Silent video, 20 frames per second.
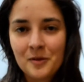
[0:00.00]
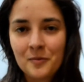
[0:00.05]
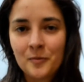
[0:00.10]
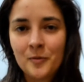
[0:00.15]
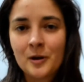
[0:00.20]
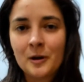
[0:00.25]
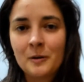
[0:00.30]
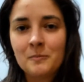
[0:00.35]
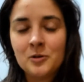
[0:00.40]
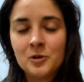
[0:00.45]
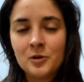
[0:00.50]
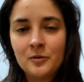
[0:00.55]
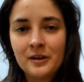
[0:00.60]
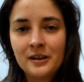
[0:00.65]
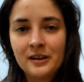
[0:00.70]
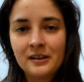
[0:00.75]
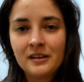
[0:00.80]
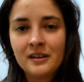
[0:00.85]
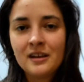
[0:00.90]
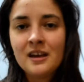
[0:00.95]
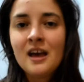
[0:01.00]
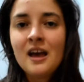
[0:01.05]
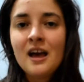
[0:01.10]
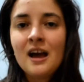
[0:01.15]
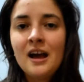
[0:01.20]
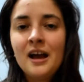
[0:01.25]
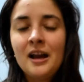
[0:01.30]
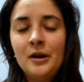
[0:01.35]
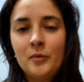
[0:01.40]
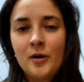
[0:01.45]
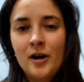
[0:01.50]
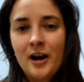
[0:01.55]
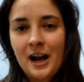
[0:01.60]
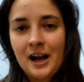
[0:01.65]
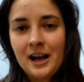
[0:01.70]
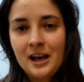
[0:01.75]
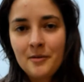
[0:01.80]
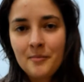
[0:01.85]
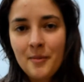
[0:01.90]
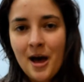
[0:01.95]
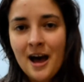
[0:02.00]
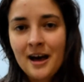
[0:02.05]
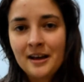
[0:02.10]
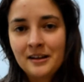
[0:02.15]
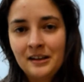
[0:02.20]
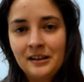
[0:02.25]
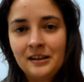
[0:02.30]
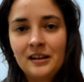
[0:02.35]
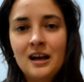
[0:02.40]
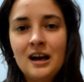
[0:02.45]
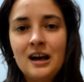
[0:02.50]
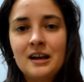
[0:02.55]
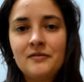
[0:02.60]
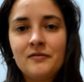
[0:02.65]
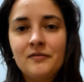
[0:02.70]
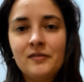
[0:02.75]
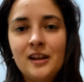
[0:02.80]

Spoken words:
and what I'm doing and where I am at in life.